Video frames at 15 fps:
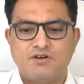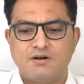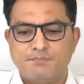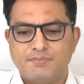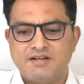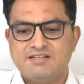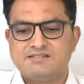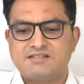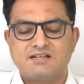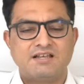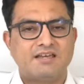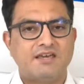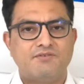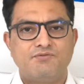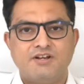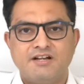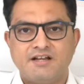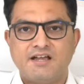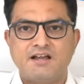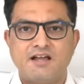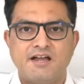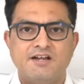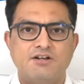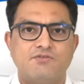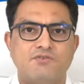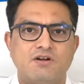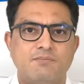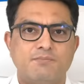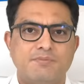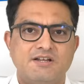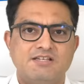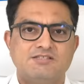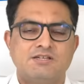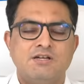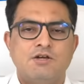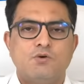companies and K-Fintech kind of companies,